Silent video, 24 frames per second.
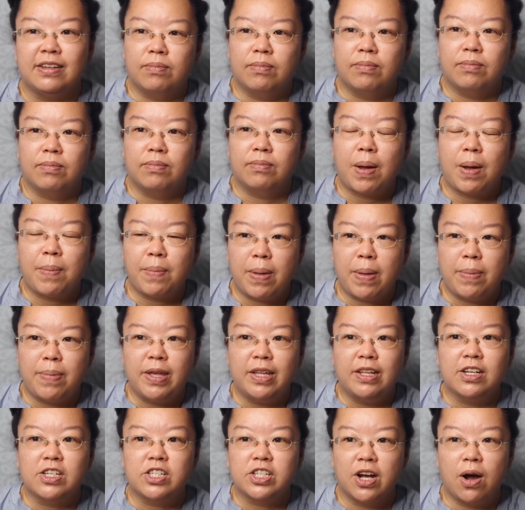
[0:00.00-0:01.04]
But maybe
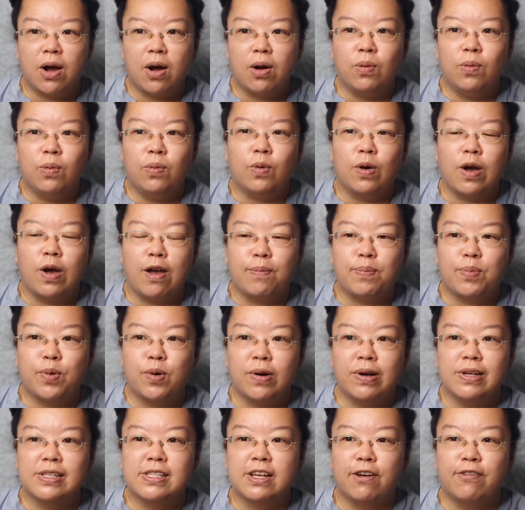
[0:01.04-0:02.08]
the child will have poor
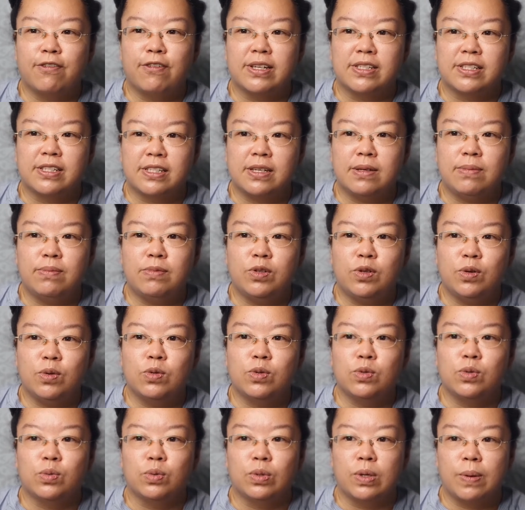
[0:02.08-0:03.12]
self-esteem due
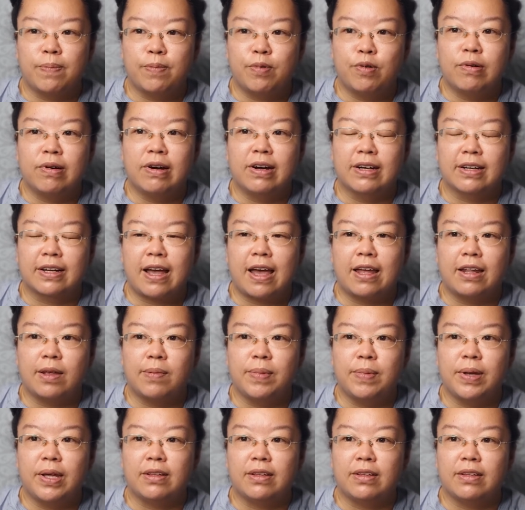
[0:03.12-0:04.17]
to the poor
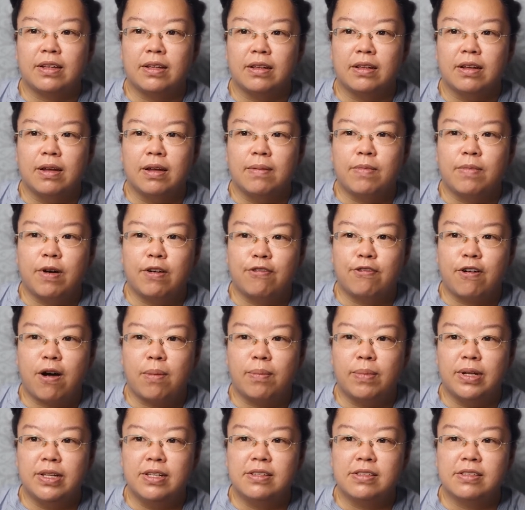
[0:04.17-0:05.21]
academic
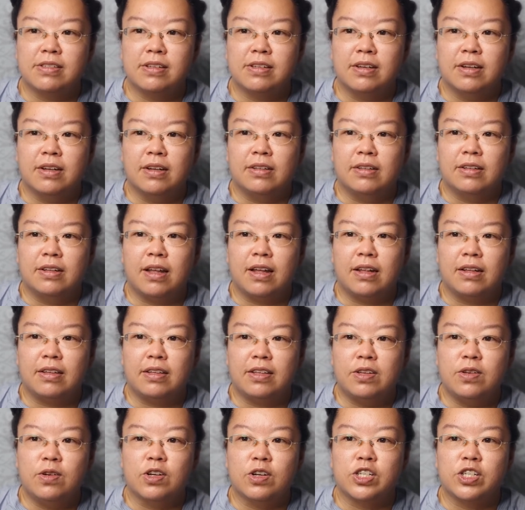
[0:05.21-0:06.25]
performance that
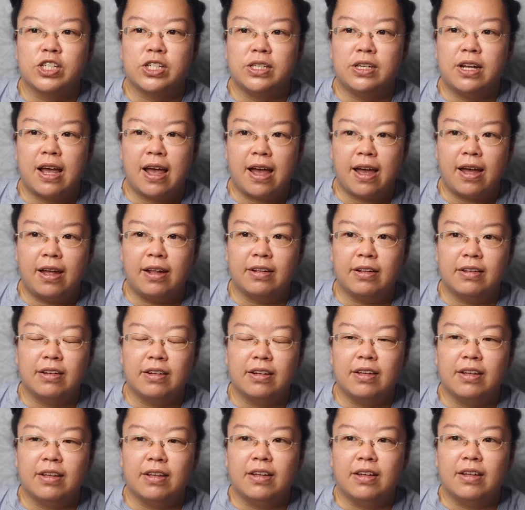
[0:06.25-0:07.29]
he or she had,
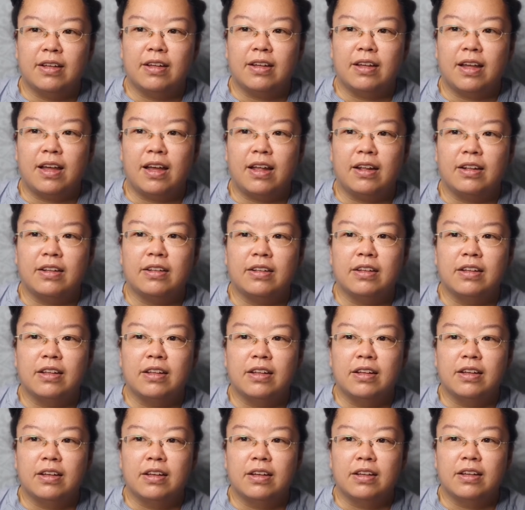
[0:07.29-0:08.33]
and
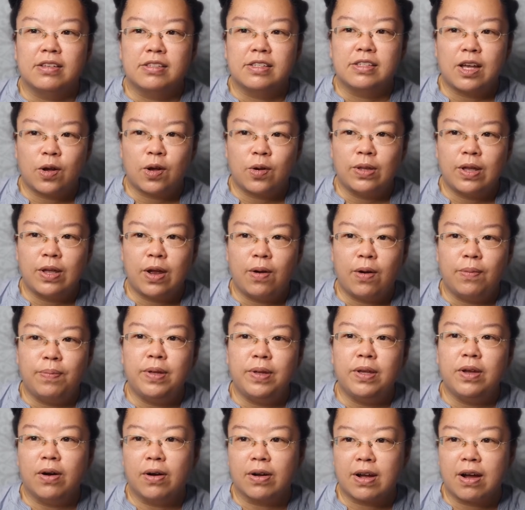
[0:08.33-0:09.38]
psychotherapy
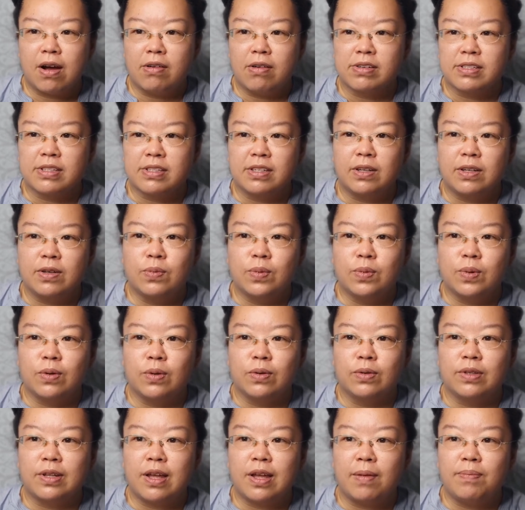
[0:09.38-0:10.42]
or counseling will
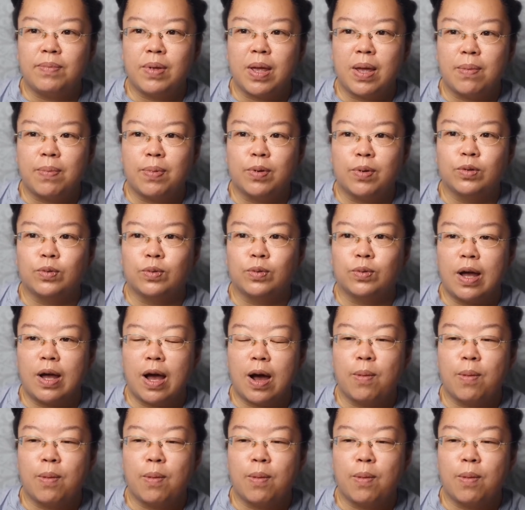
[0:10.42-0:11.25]
then be able to help